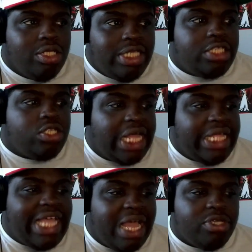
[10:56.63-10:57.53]

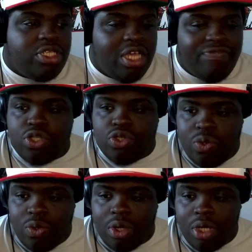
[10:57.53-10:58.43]
That type of stuff is
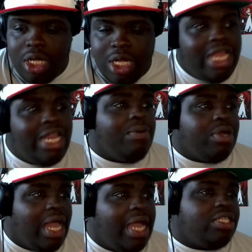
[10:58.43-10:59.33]
cool. And I
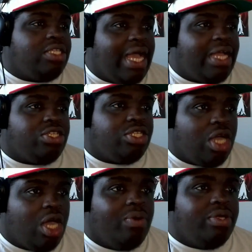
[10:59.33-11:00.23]
would like to actually
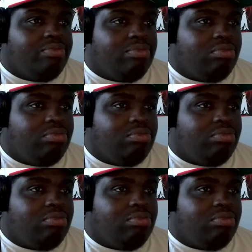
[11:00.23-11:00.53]
go and